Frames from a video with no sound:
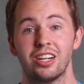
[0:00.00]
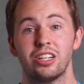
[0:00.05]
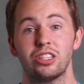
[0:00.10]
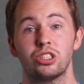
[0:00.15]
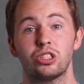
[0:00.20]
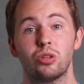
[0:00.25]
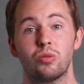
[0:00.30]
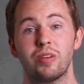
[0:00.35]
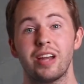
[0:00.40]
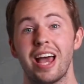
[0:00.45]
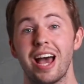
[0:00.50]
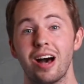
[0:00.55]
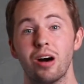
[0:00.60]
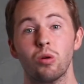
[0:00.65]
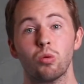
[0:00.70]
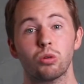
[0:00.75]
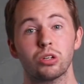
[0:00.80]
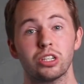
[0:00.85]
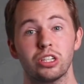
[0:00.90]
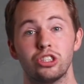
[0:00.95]
So now
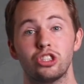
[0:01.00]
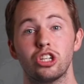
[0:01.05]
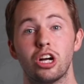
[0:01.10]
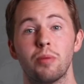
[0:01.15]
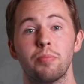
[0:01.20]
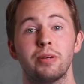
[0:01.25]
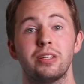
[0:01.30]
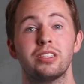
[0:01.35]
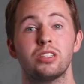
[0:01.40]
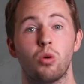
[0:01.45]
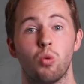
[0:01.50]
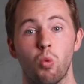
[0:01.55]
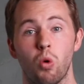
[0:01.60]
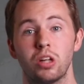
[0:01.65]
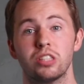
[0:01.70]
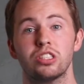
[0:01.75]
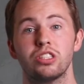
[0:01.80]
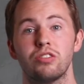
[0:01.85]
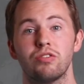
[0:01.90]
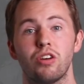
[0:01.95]
we're going to jump into
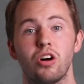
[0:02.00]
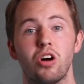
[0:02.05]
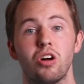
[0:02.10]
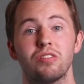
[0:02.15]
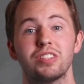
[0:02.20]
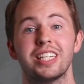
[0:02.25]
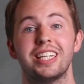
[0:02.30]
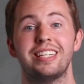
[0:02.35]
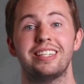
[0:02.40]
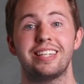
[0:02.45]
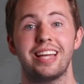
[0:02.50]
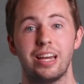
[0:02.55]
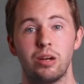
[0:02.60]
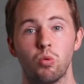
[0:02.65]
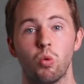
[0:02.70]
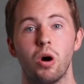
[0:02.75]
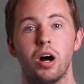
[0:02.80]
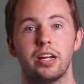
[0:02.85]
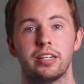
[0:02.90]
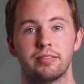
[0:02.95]
what's involved in day
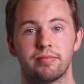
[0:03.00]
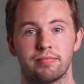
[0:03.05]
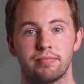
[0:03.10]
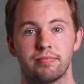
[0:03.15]
1.